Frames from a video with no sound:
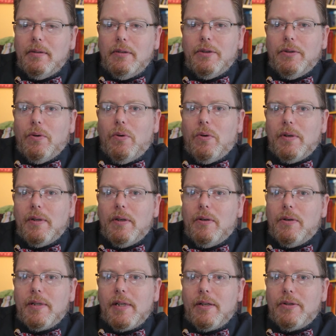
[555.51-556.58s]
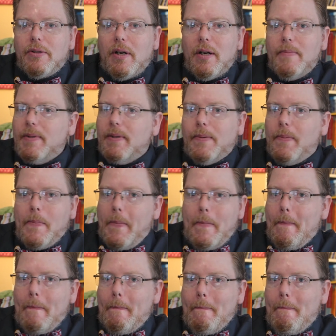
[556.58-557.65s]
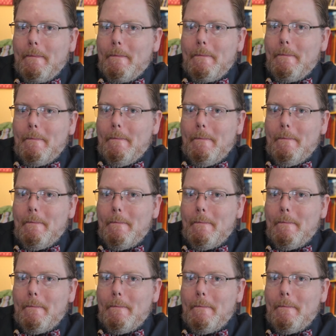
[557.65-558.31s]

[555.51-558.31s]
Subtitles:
Dude, horizontal stripes? No.